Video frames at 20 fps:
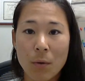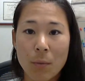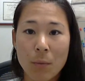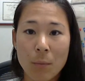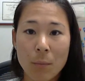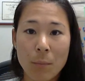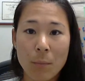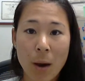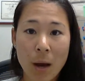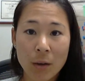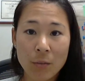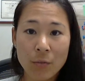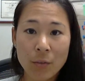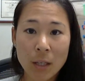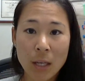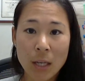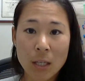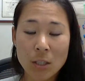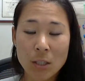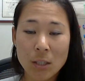
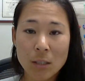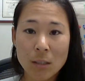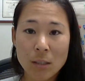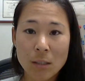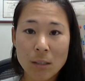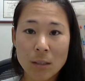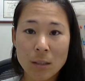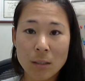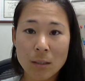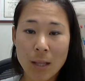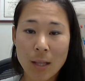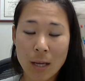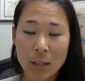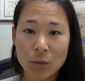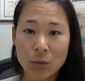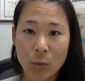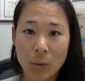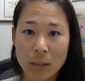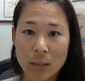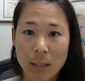modifications slash
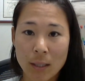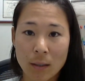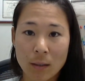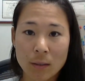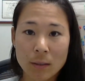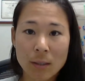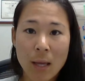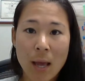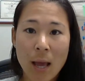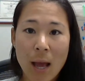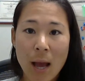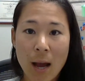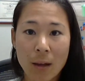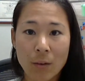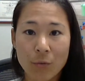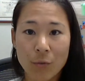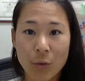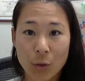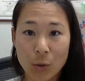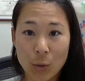short sales
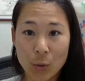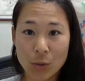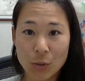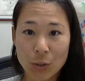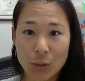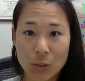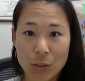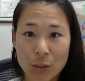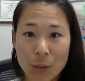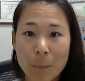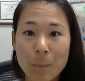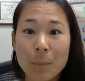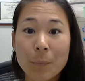and foreclosures.